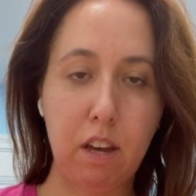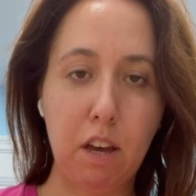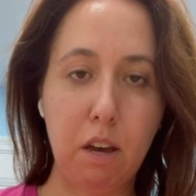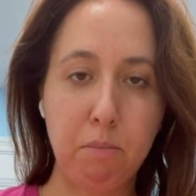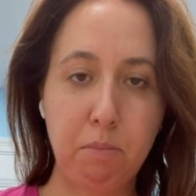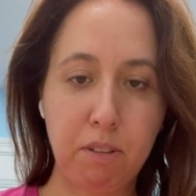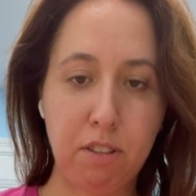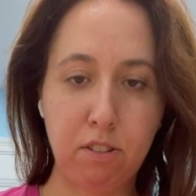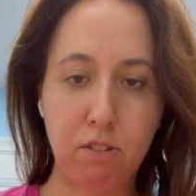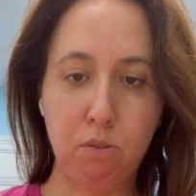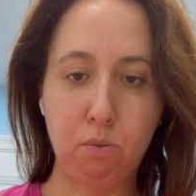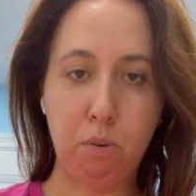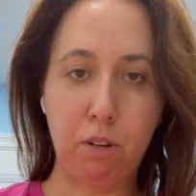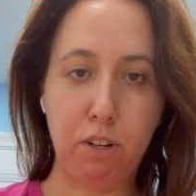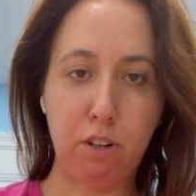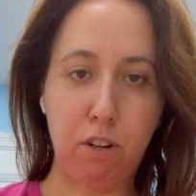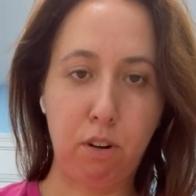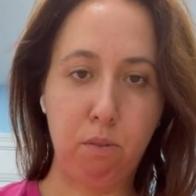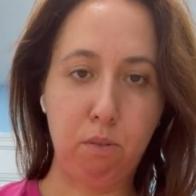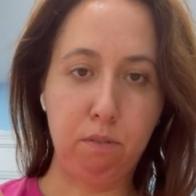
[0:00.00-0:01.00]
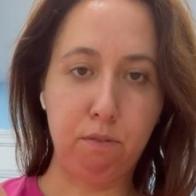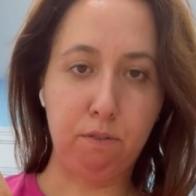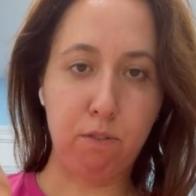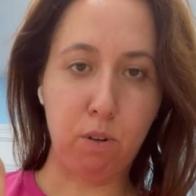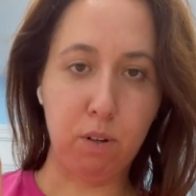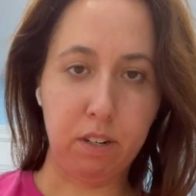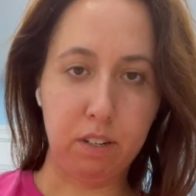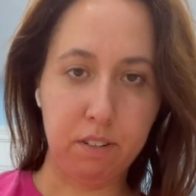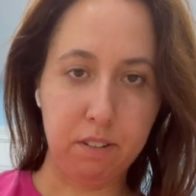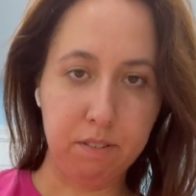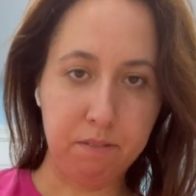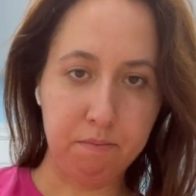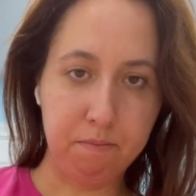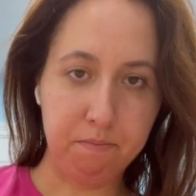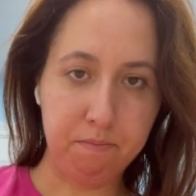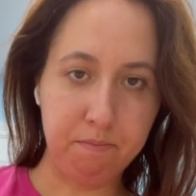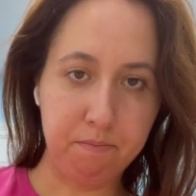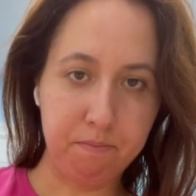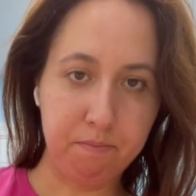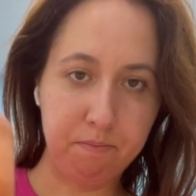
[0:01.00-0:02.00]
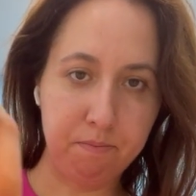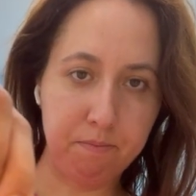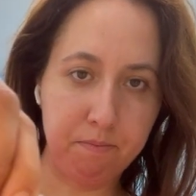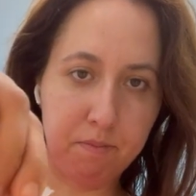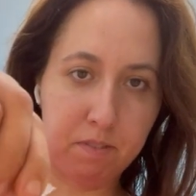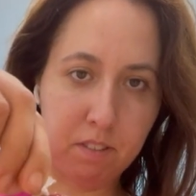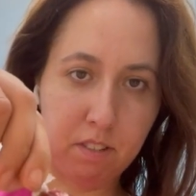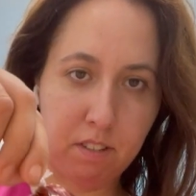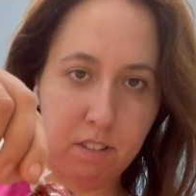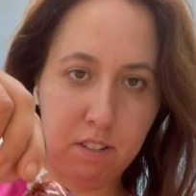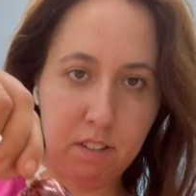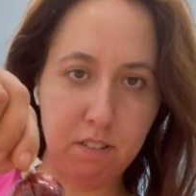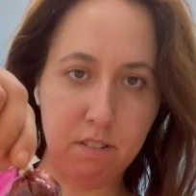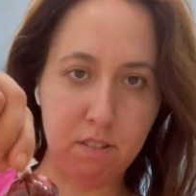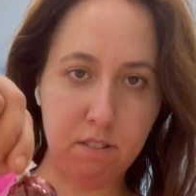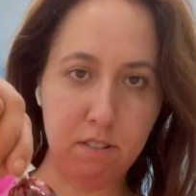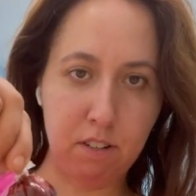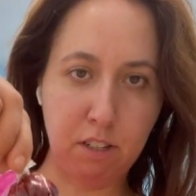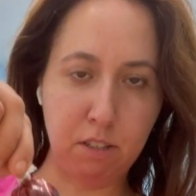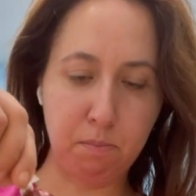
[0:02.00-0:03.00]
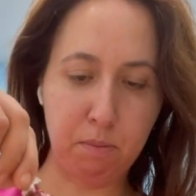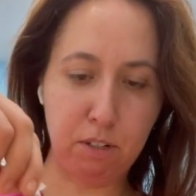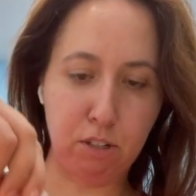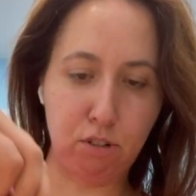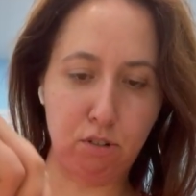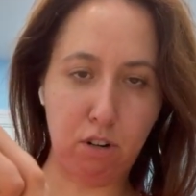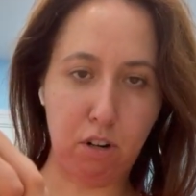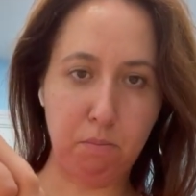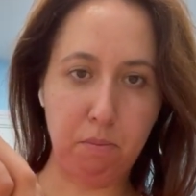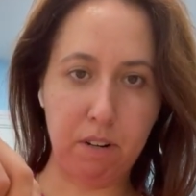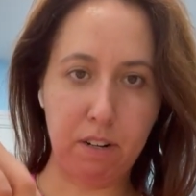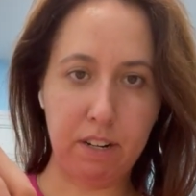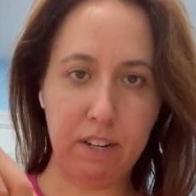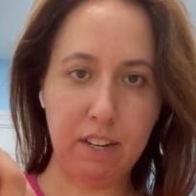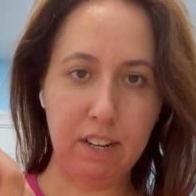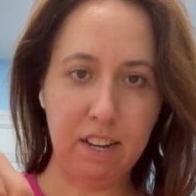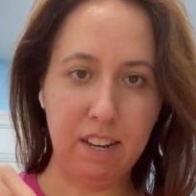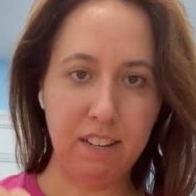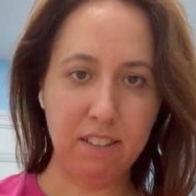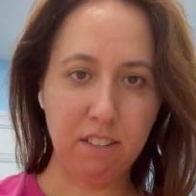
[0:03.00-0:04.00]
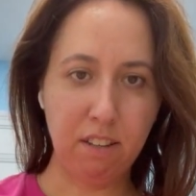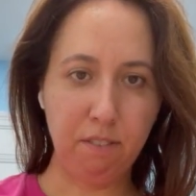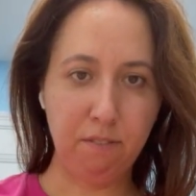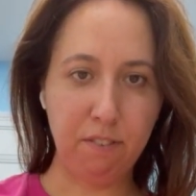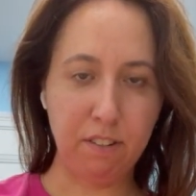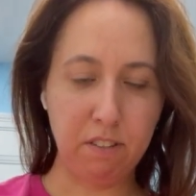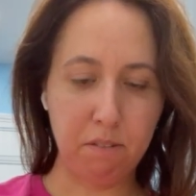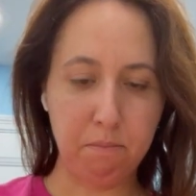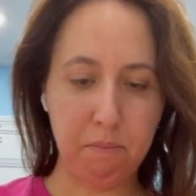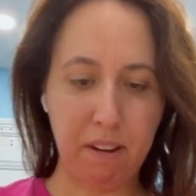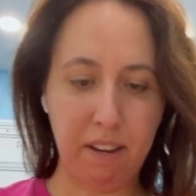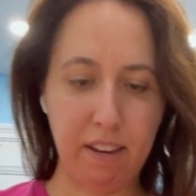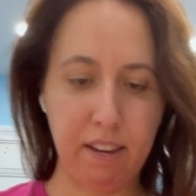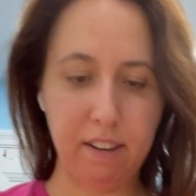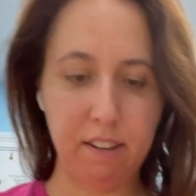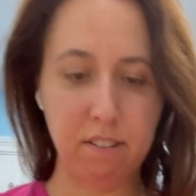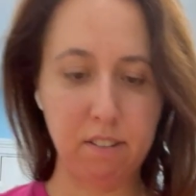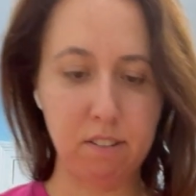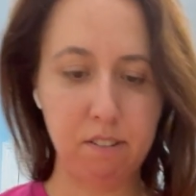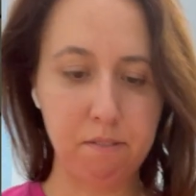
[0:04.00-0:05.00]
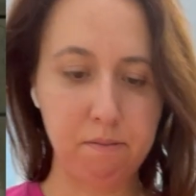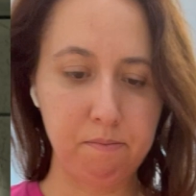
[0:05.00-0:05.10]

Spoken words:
But this is what you're going for. See this? Nice big strawberry. See how it fits in my hand?